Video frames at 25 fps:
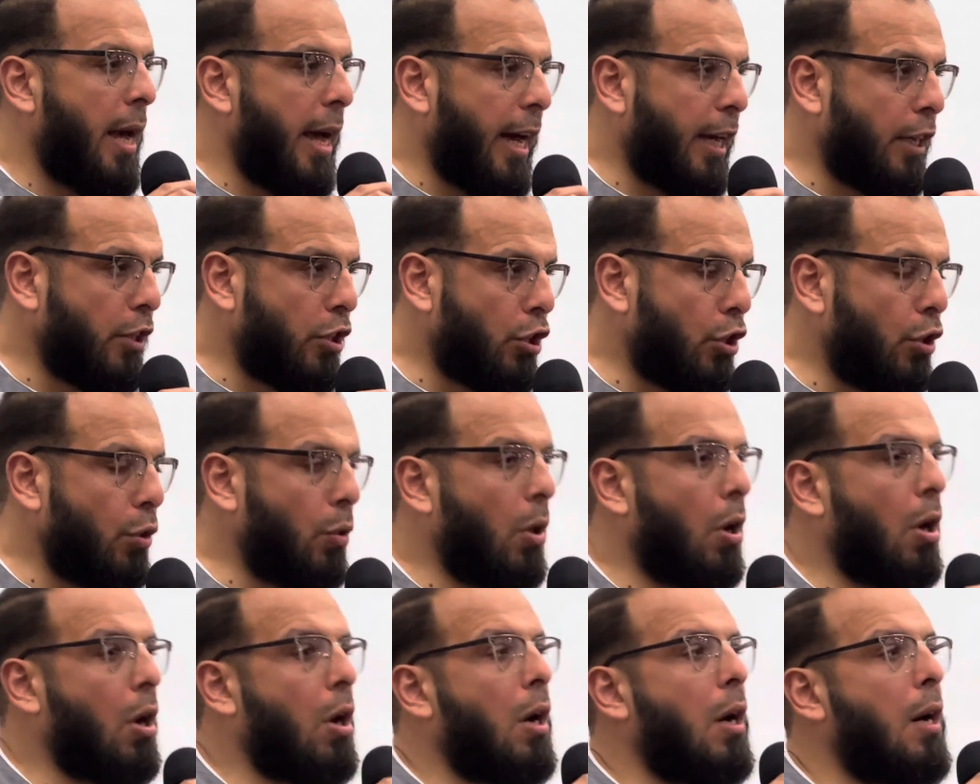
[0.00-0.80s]
As
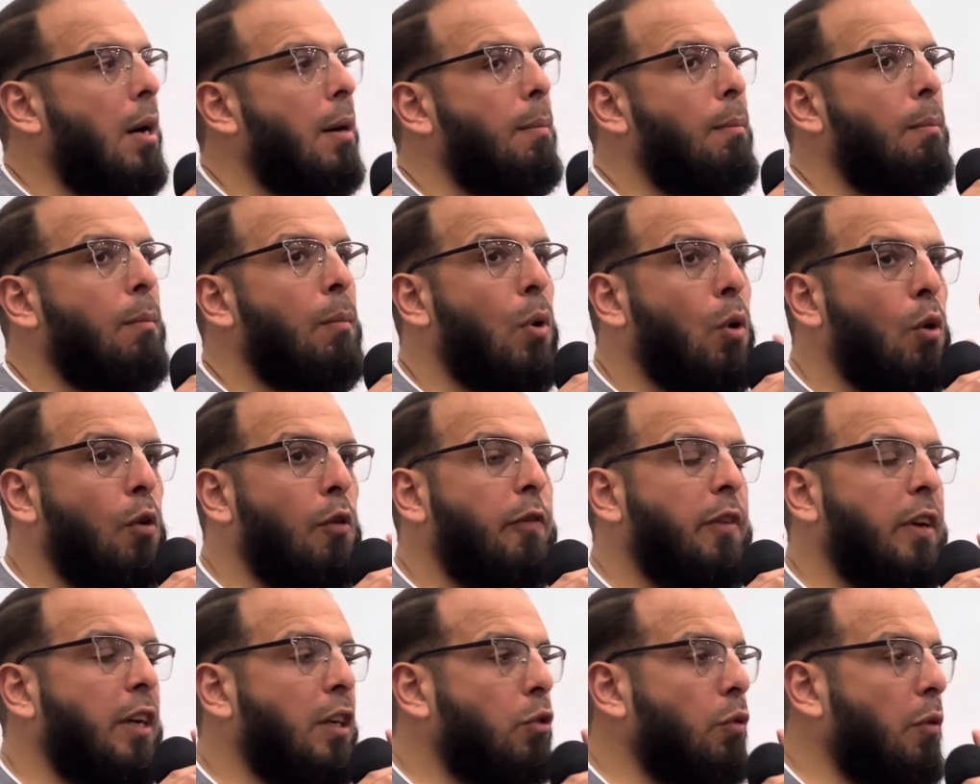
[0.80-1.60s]
you are
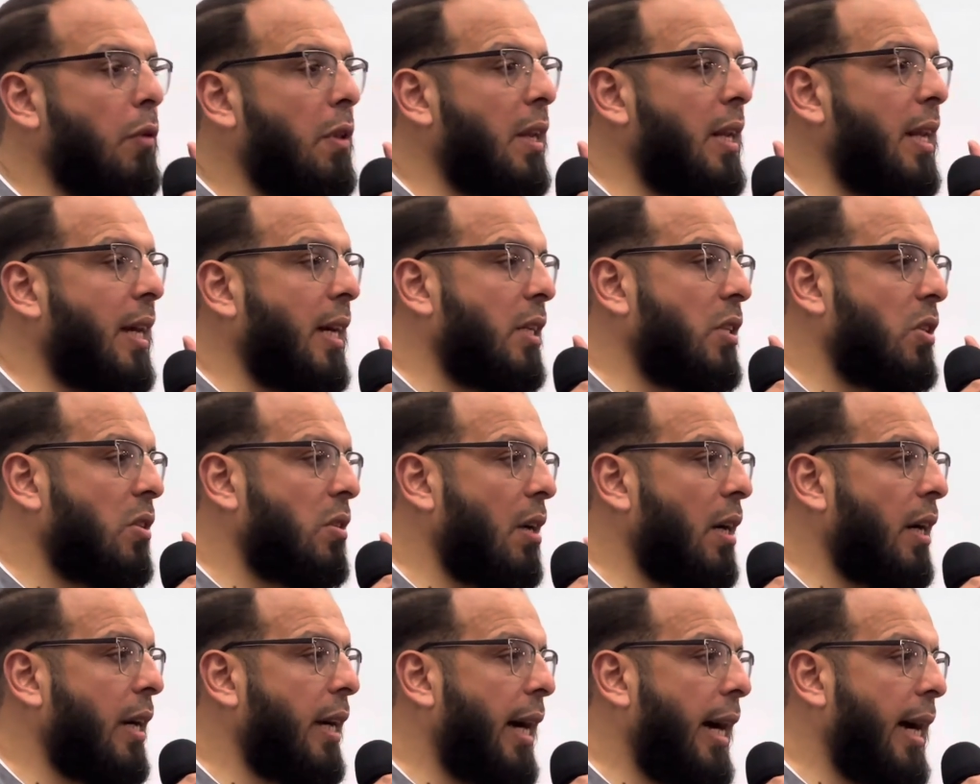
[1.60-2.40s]
moving to the next
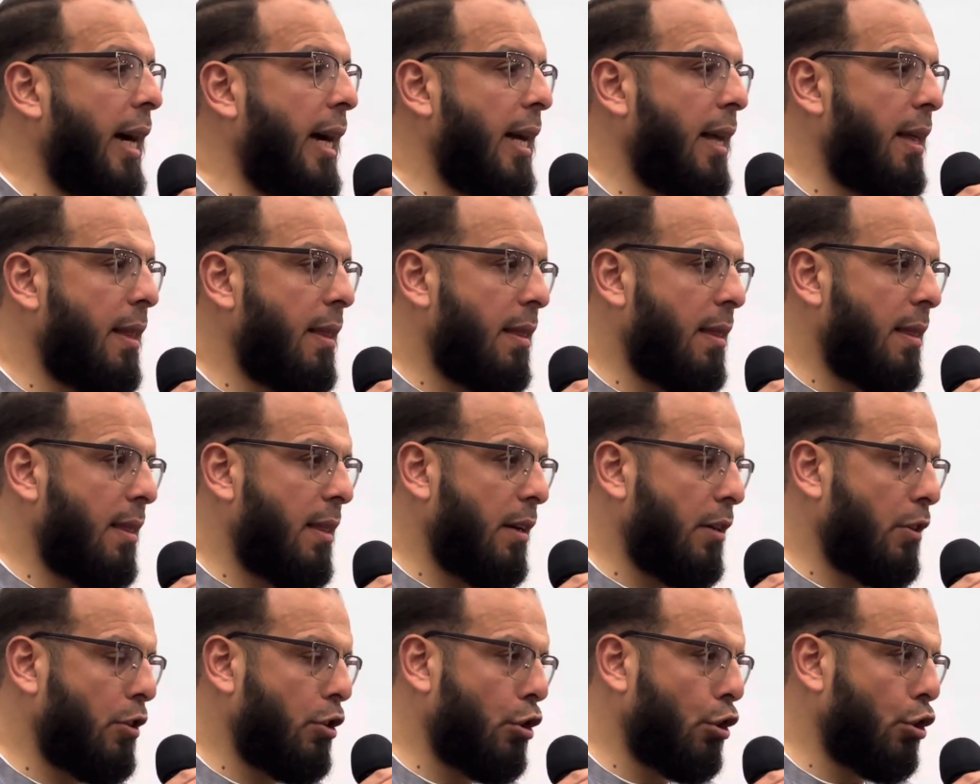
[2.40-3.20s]
rak'ah,
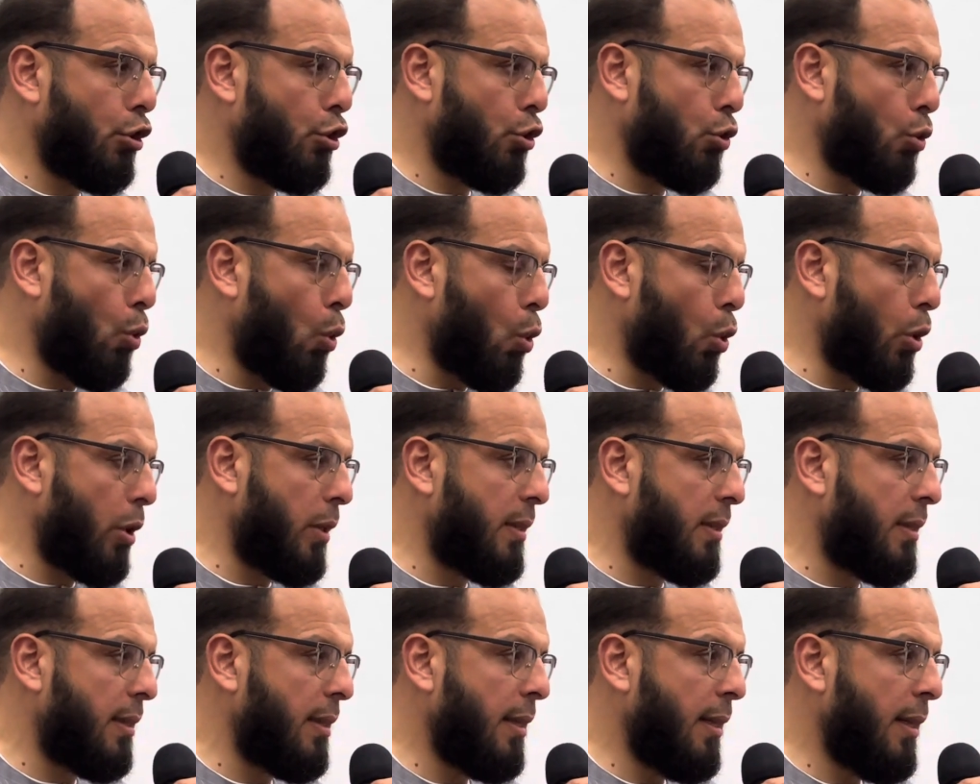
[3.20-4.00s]
there is a
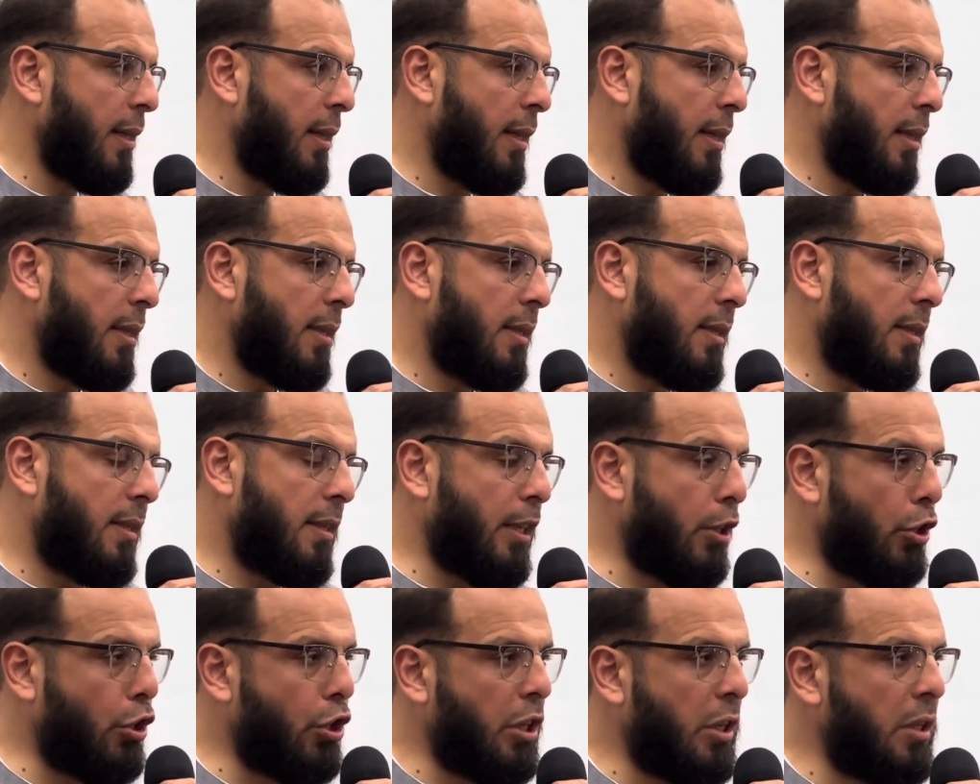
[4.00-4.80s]
short
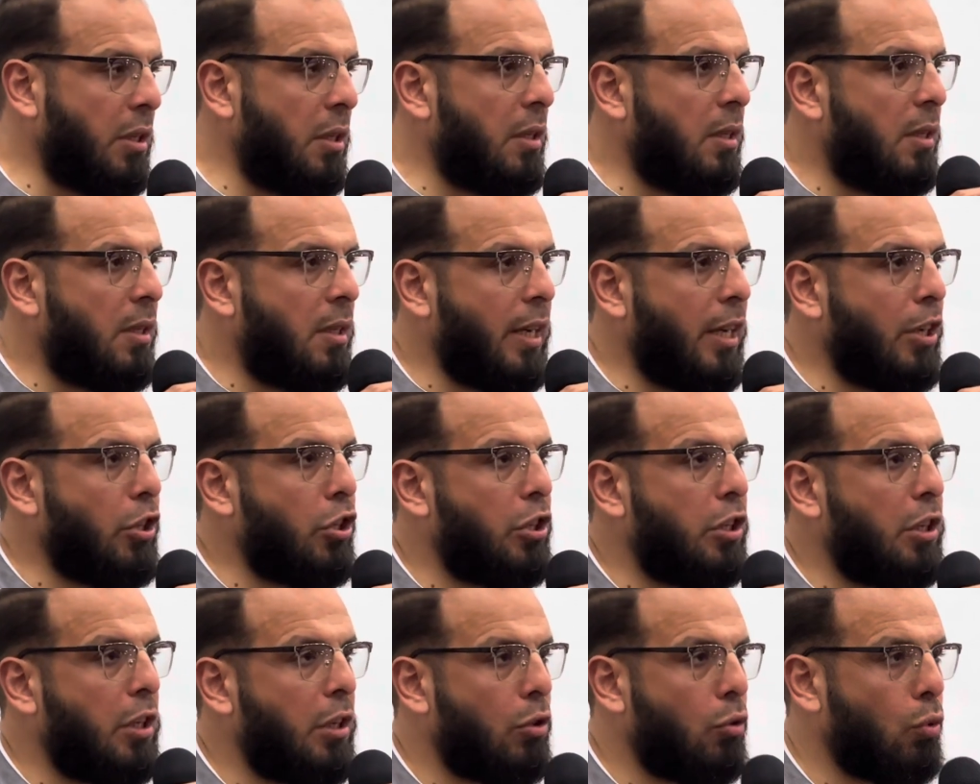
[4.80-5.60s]
session,
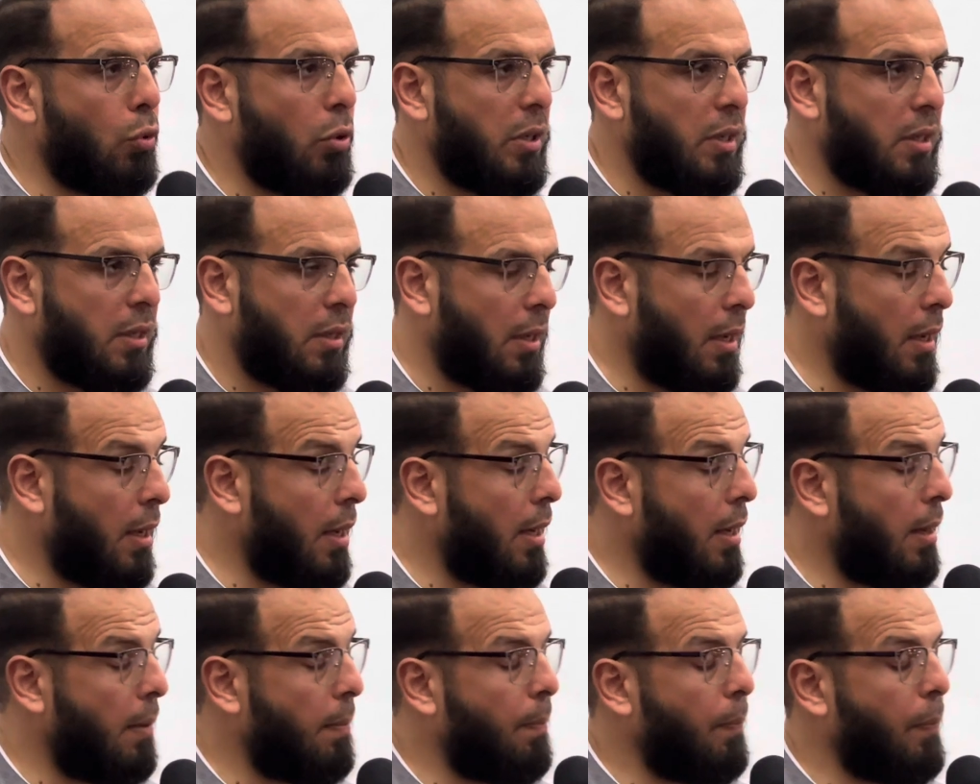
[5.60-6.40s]
sajda to this,
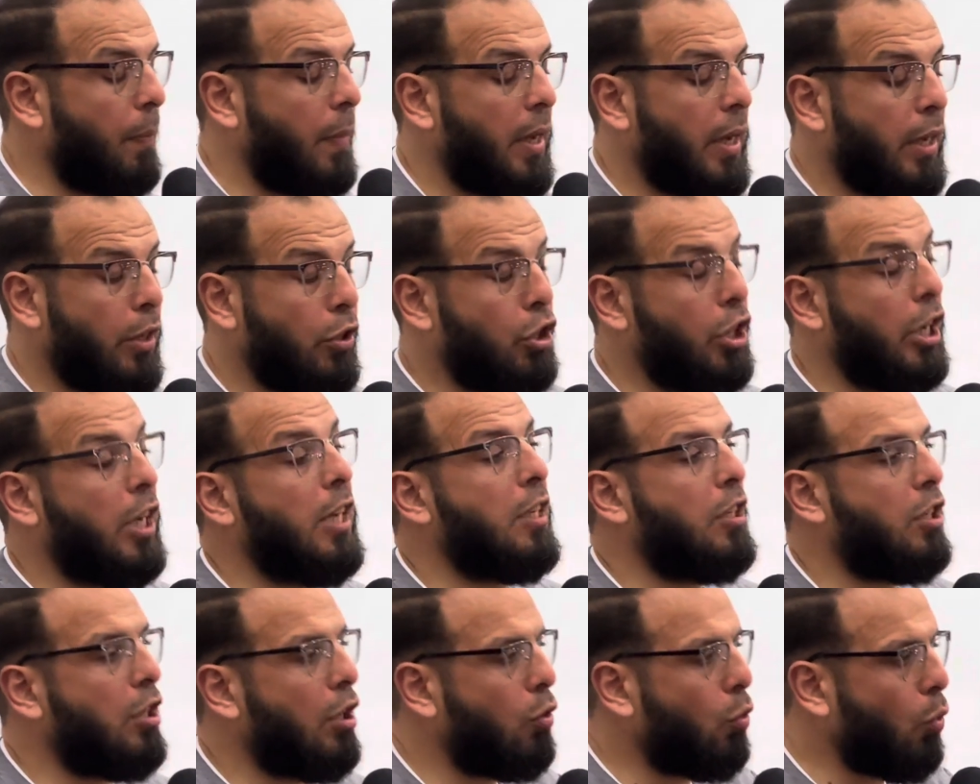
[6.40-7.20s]

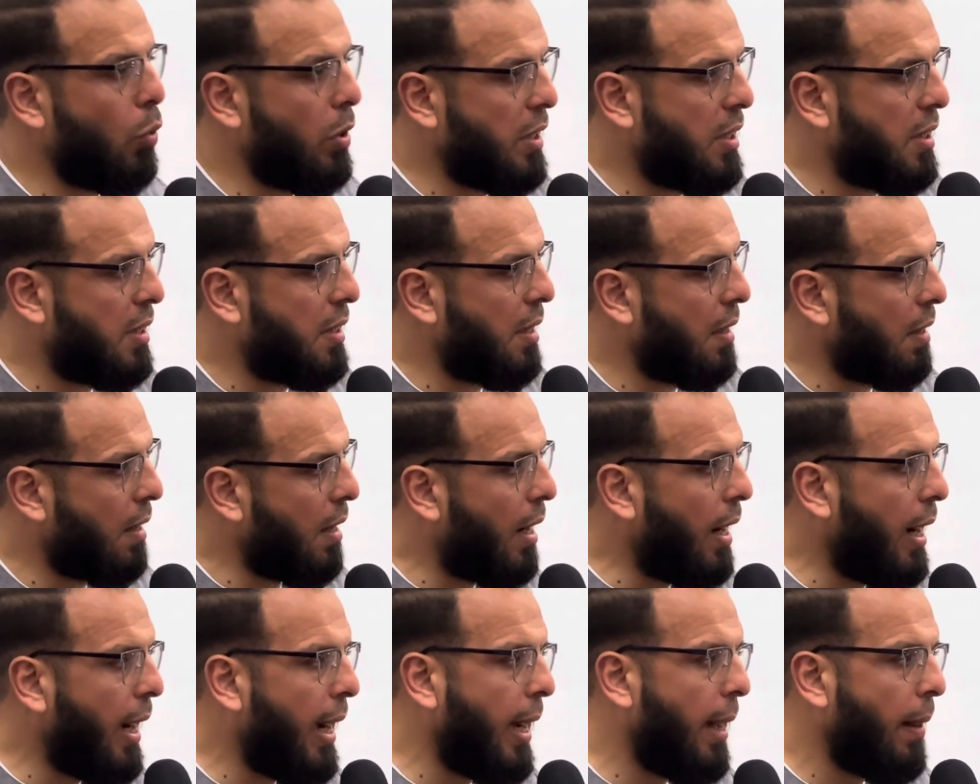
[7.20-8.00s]
jalsa to
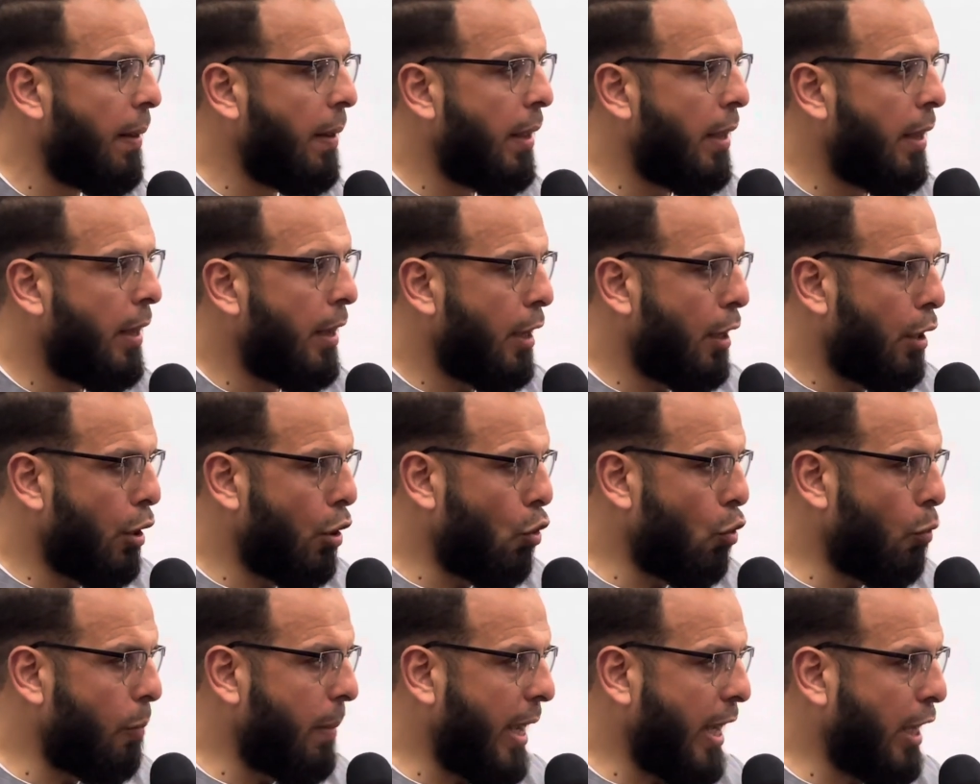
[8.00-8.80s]
istiraha.
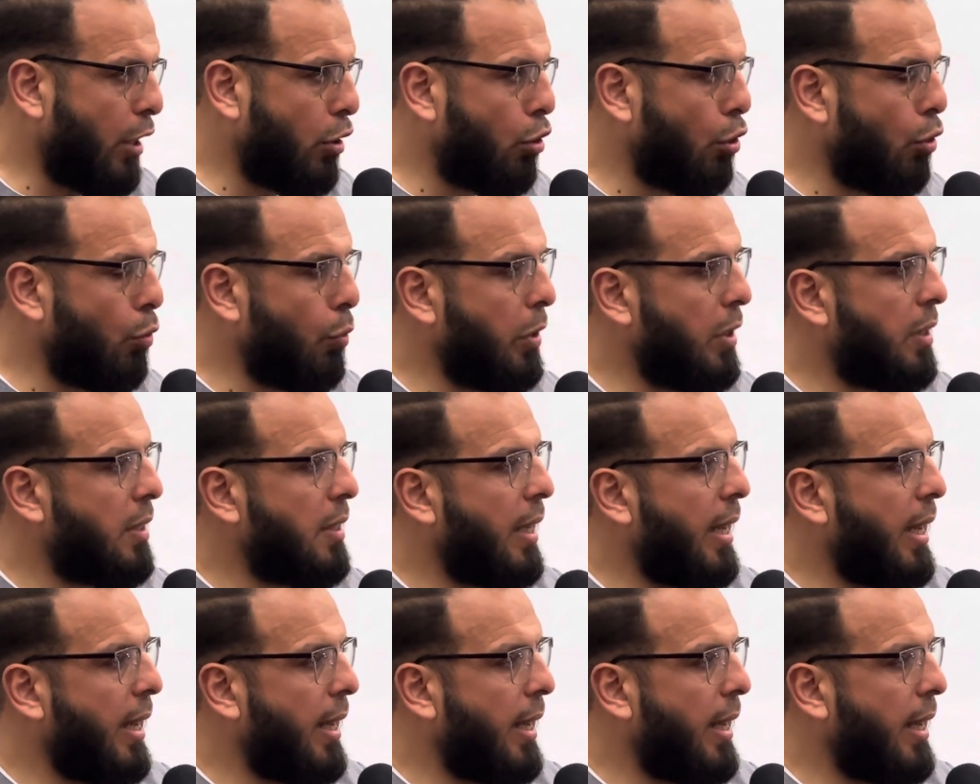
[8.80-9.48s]
You may do it